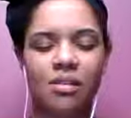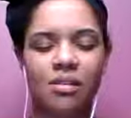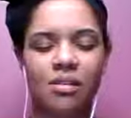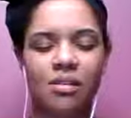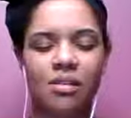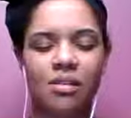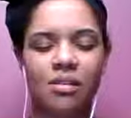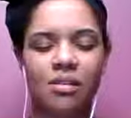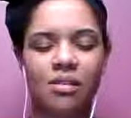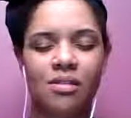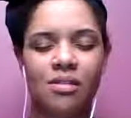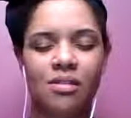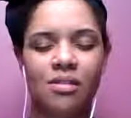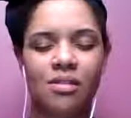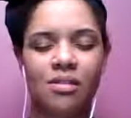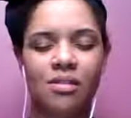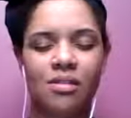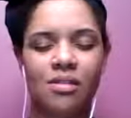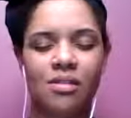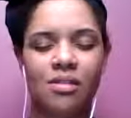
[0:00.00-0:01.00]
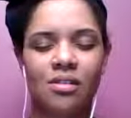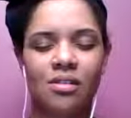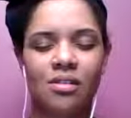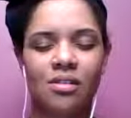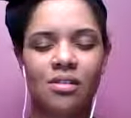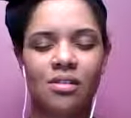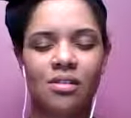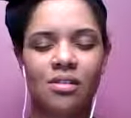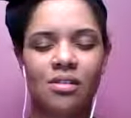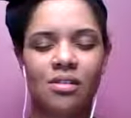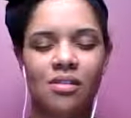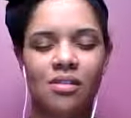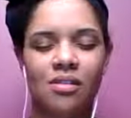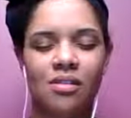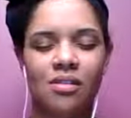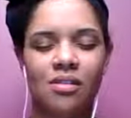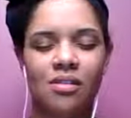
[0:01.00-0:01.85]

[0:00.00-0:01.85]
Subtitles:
No one is speaking in this clip.